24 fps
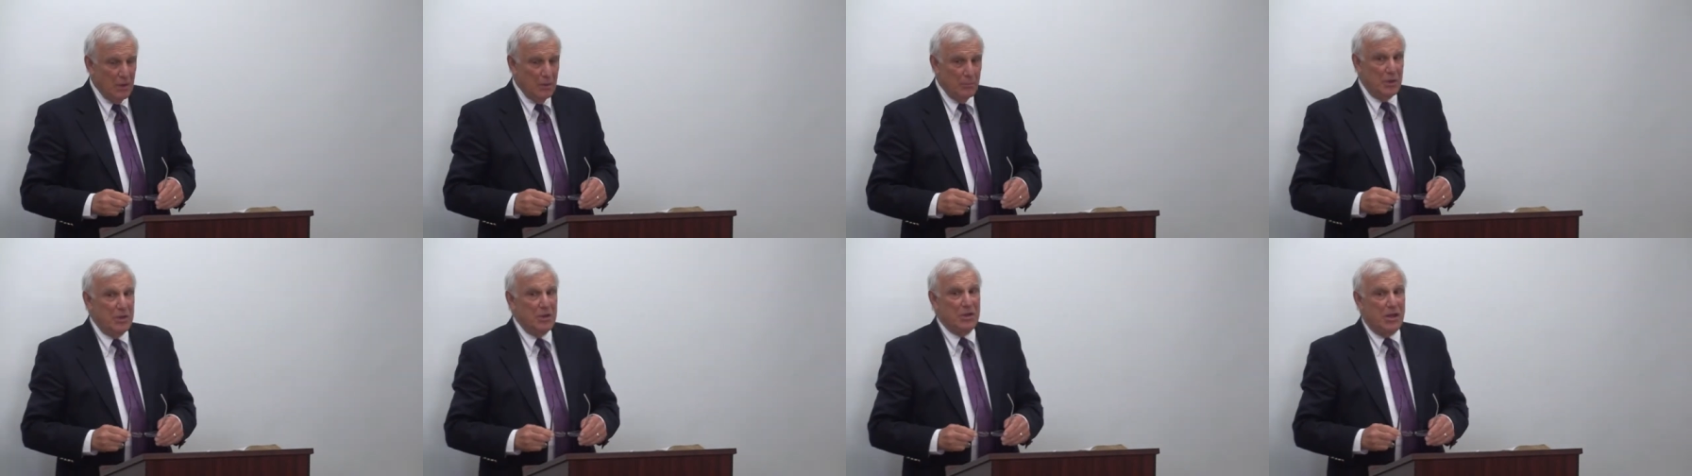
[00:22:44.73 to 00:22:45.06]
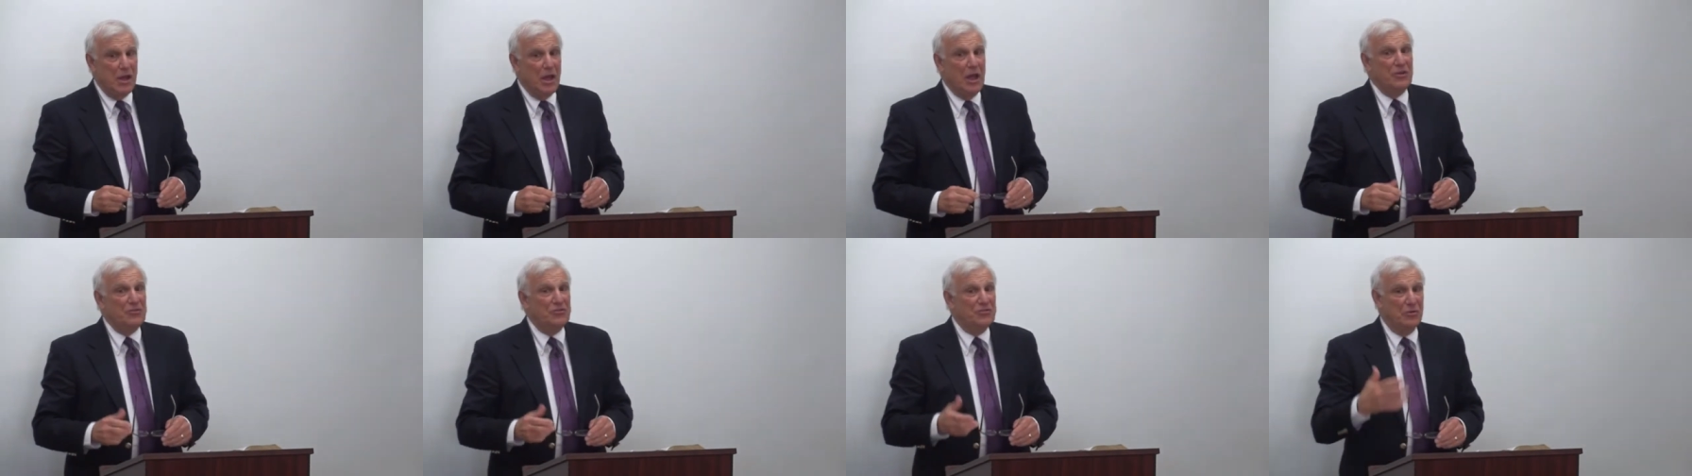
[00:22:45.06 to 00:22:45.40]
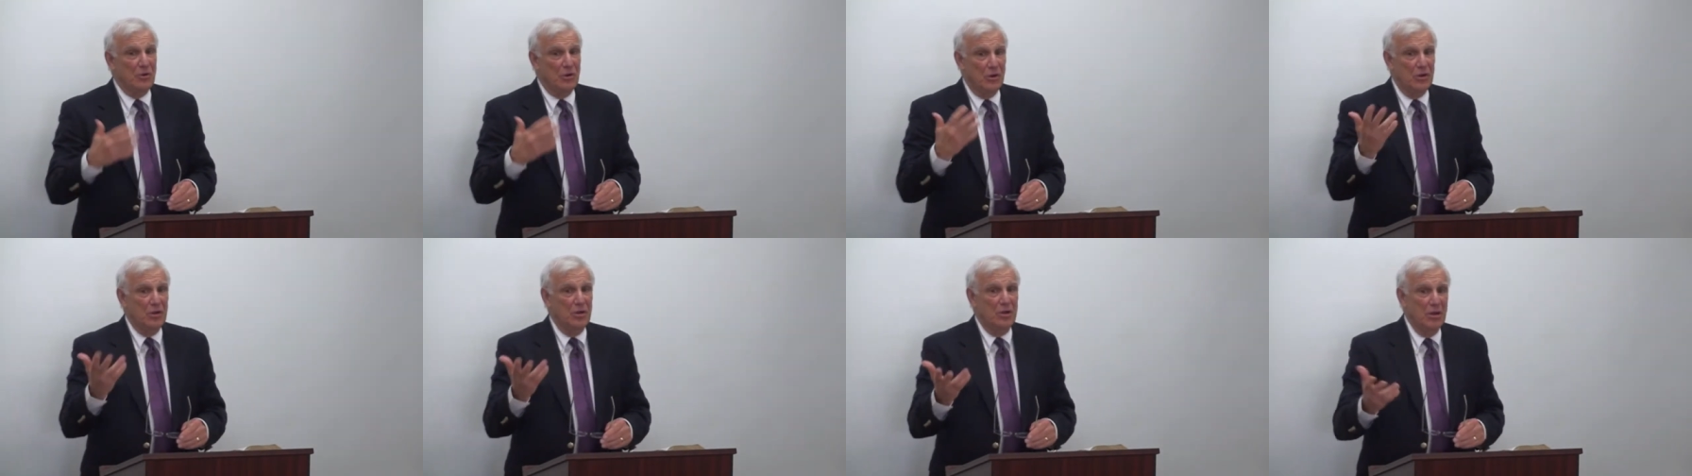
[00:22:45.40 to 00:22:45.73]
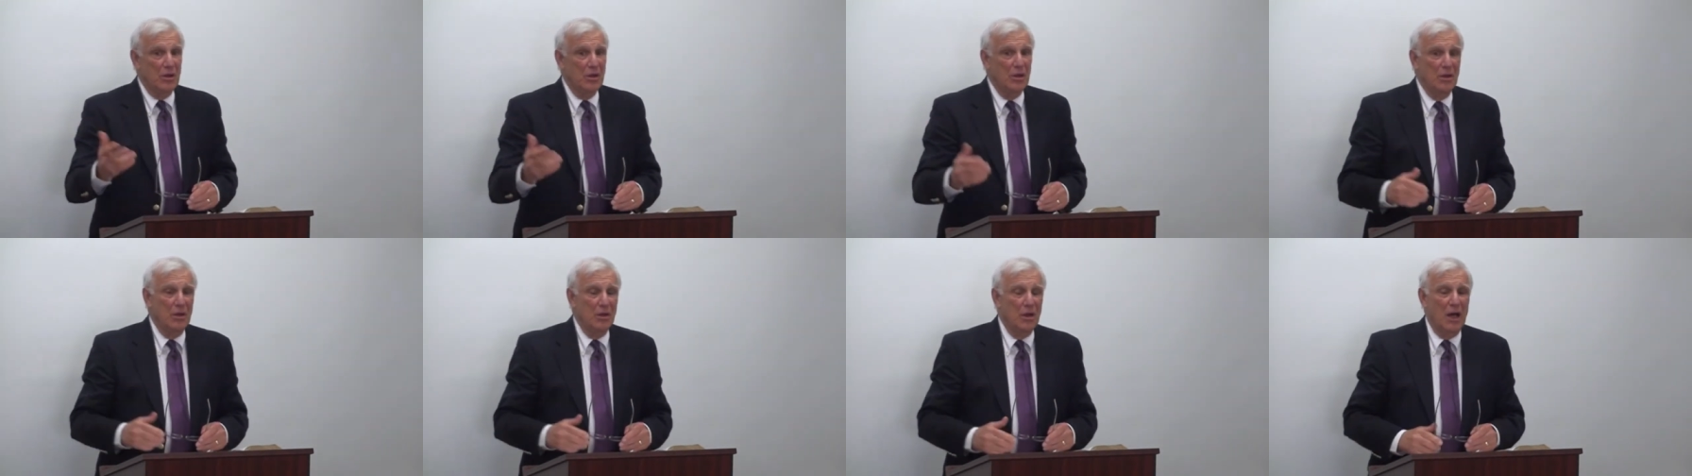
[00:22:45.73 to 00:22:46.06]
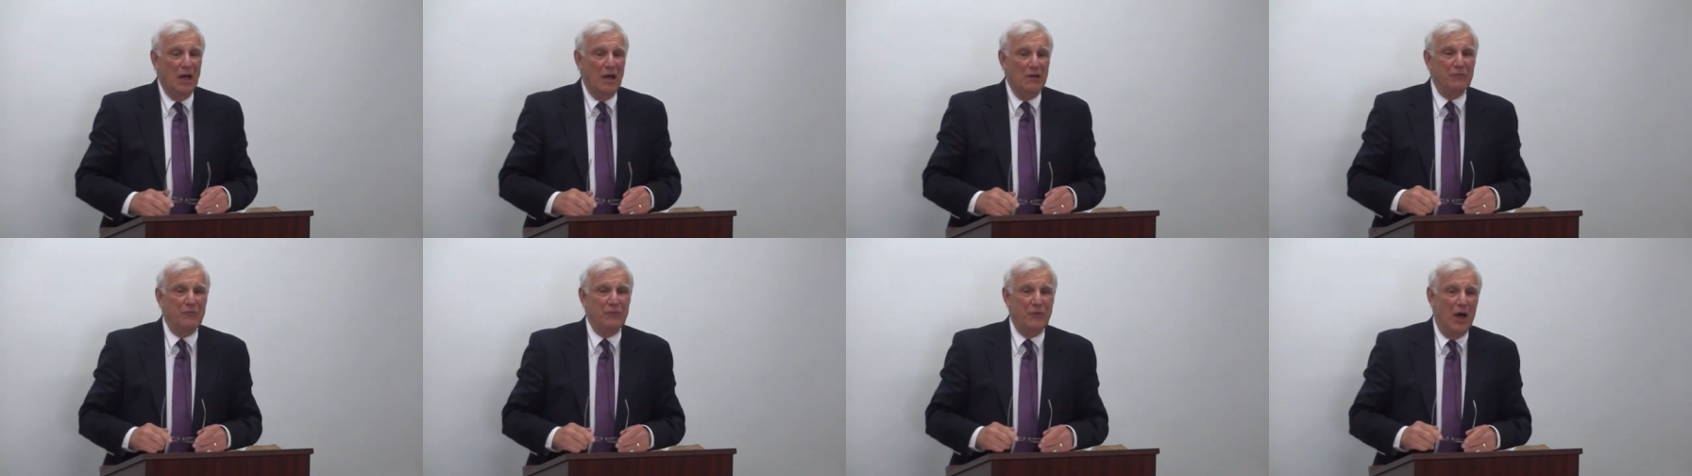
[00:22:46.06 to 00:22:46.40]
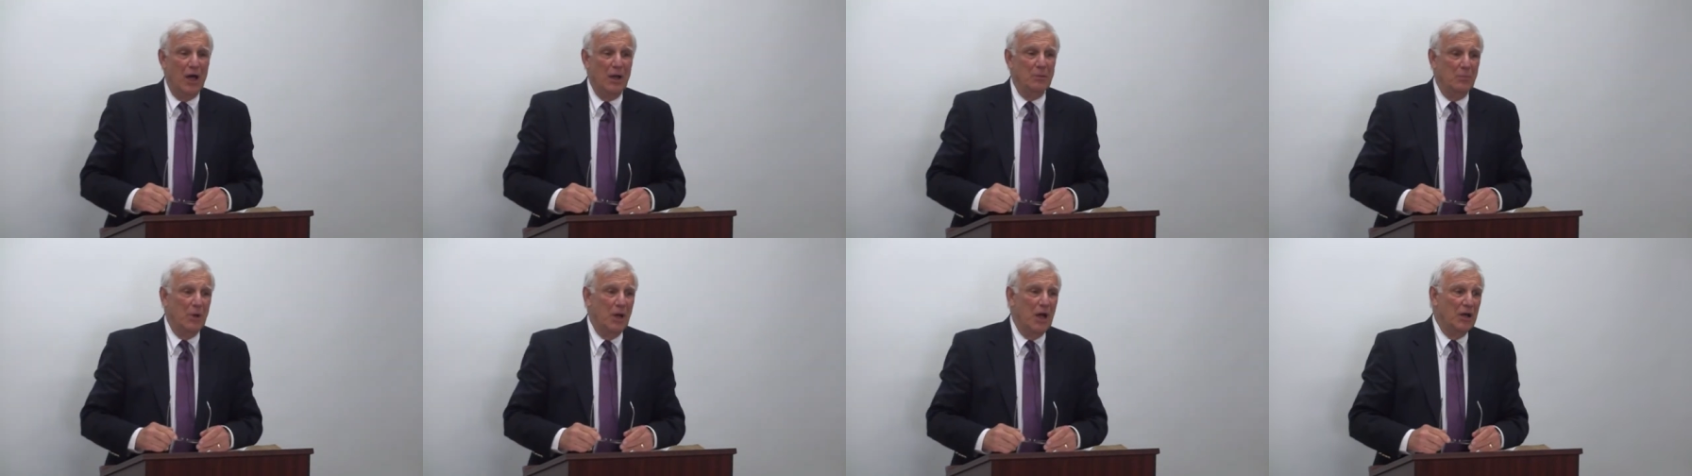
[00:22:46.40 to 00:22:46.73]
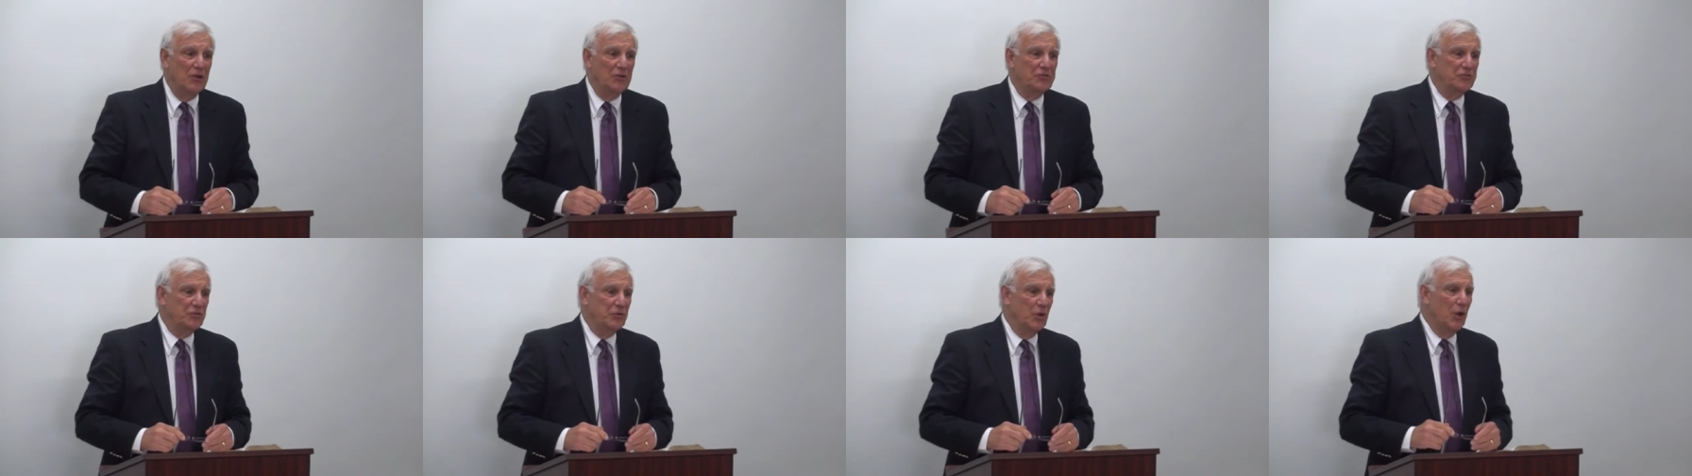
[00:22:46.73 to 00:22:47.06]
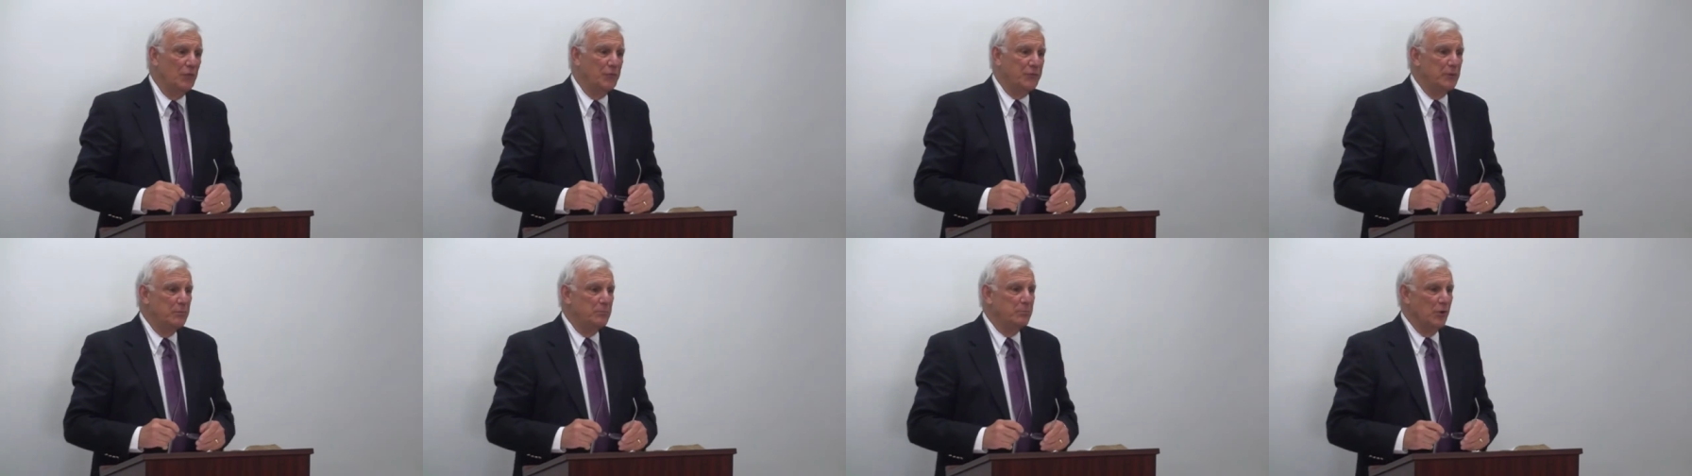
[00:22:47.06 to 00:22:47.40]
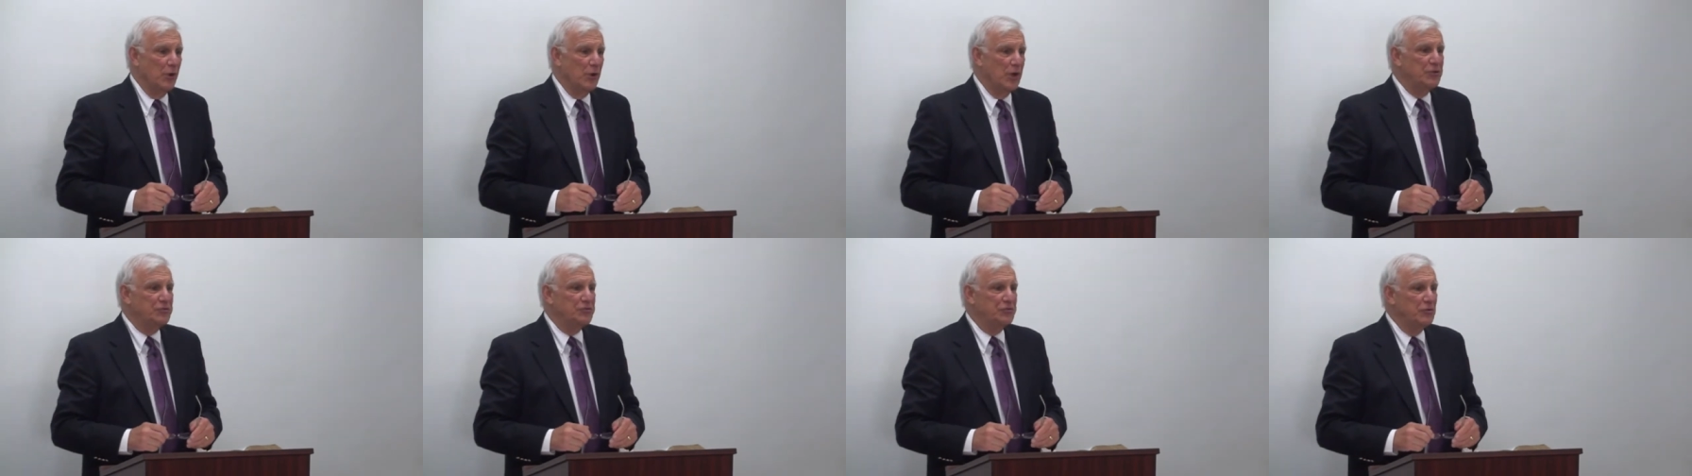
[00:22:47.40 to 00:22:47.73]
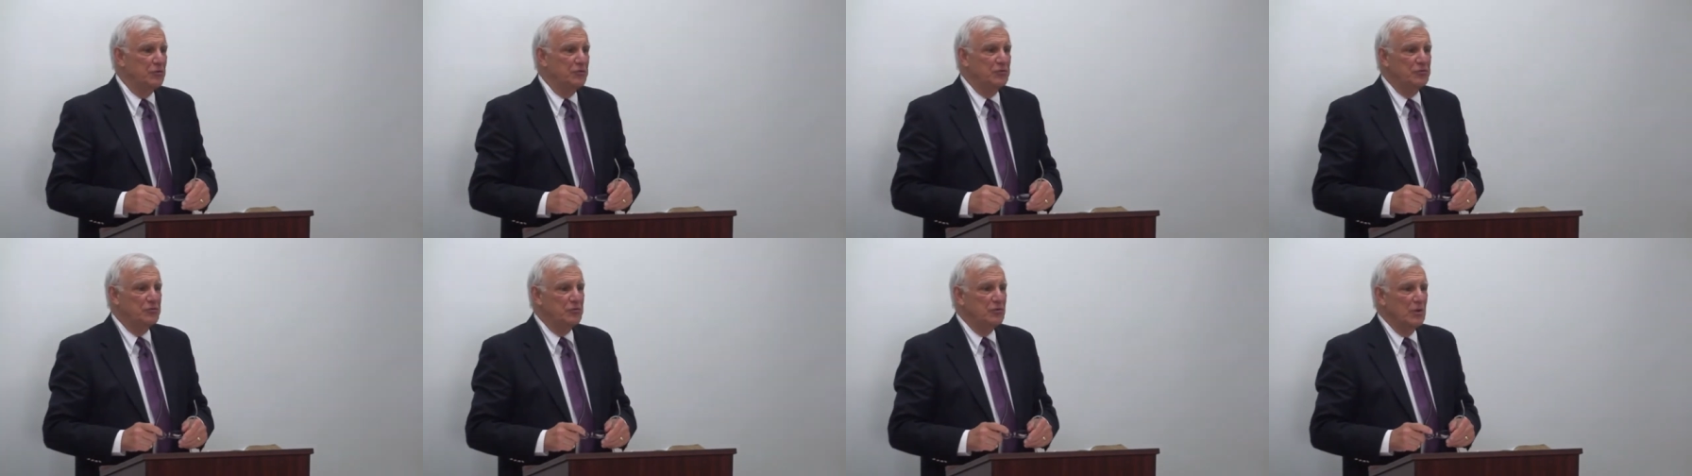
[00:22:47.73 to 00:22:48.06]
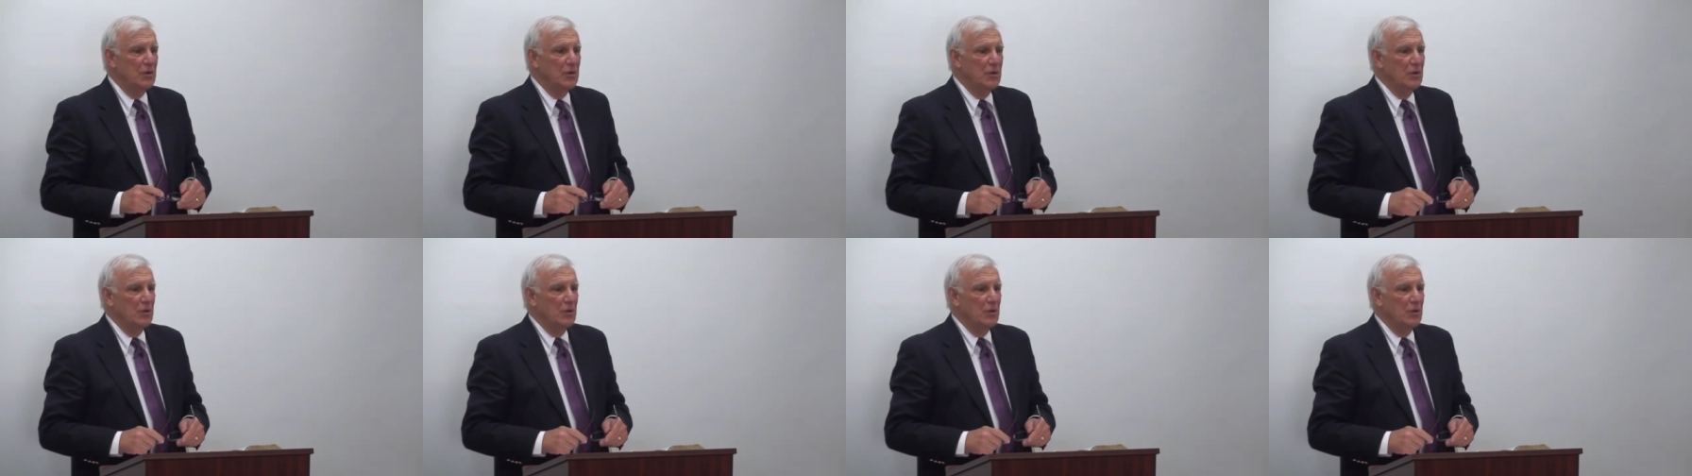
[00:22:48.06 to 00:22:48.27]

But occasionally I found myself in places